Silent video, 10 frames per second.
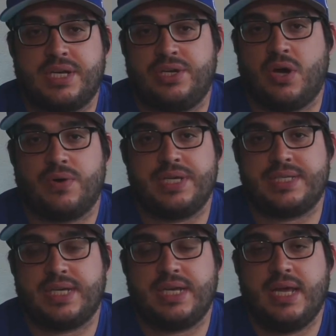Noni's
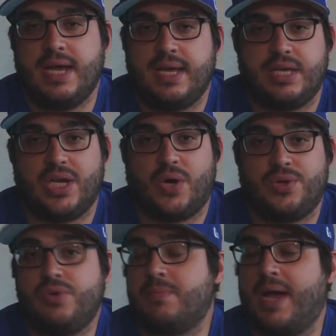in,
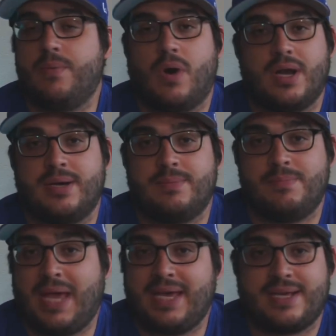you might want to
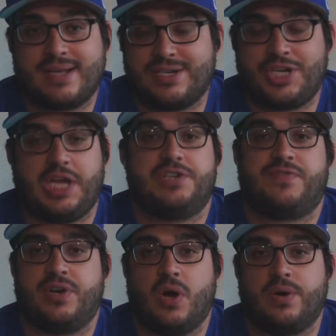make a change
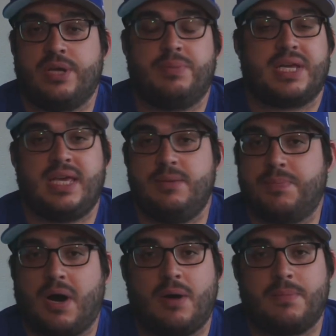for Noni, but keep
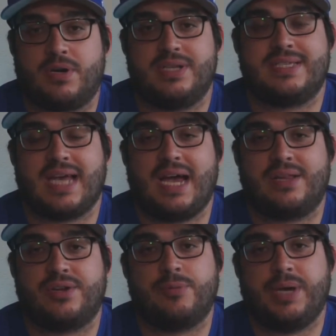Palmer inside a
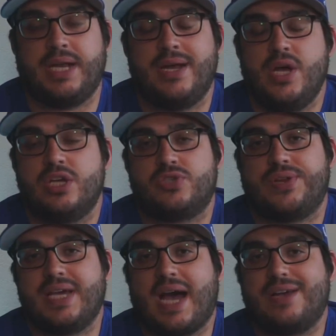little bit. So I
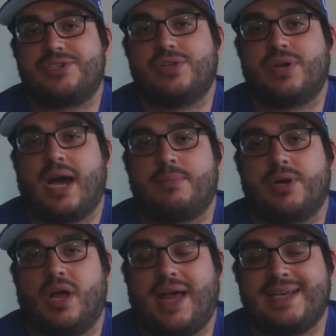think Angelo
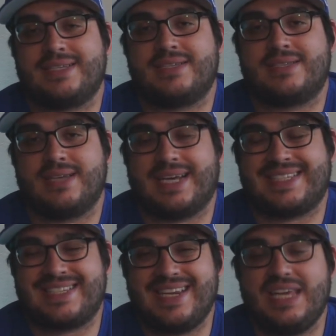Gabriel has a
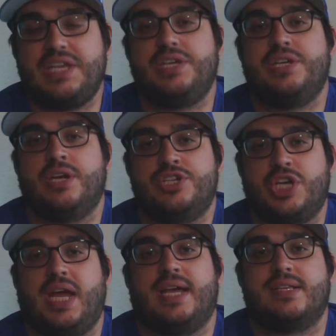sneaky
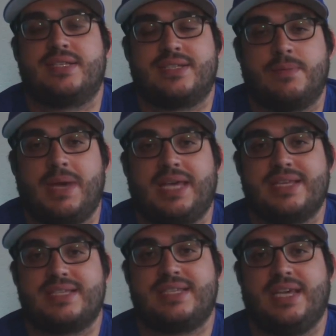chance to make
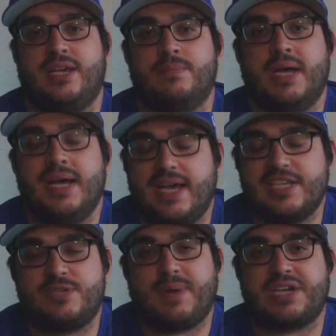this team,
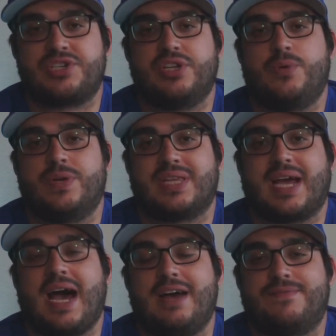especially with the
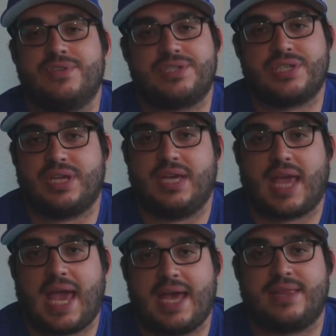Conference League
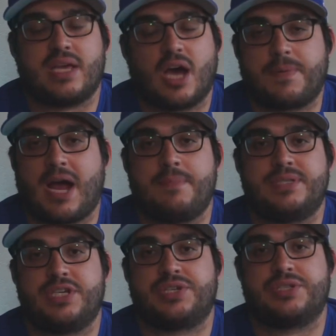and the Cup
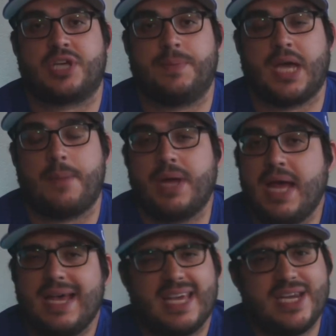competitions coming up.
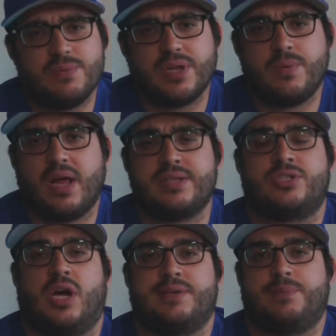He did really well at
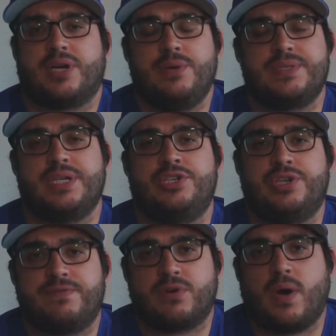Strasbourg. He was
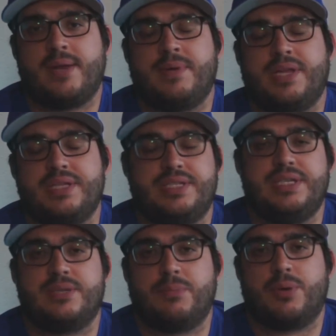injured for quite a bit of the
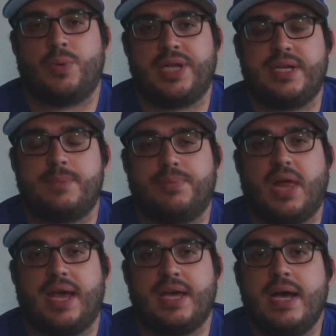season, but when he did
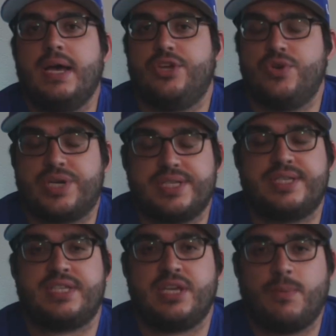play, you could
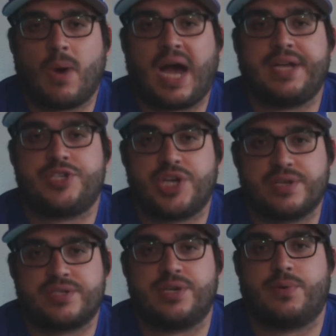see why
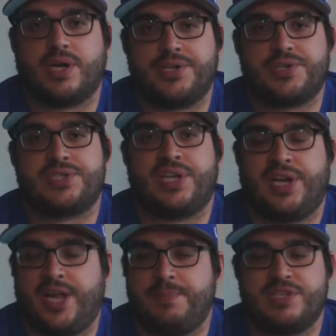Chelsea were interested in
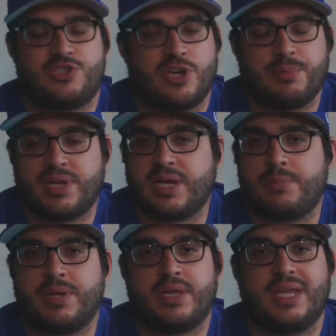him. His dribbling
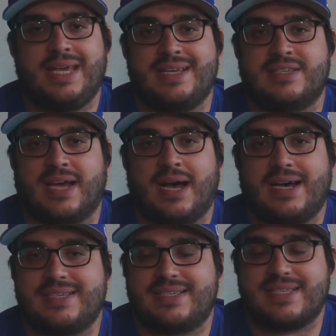ability, his
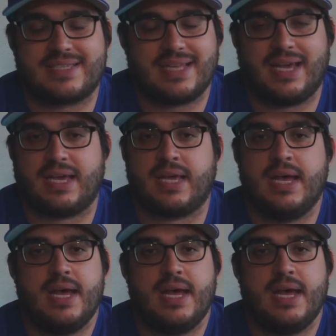assisting.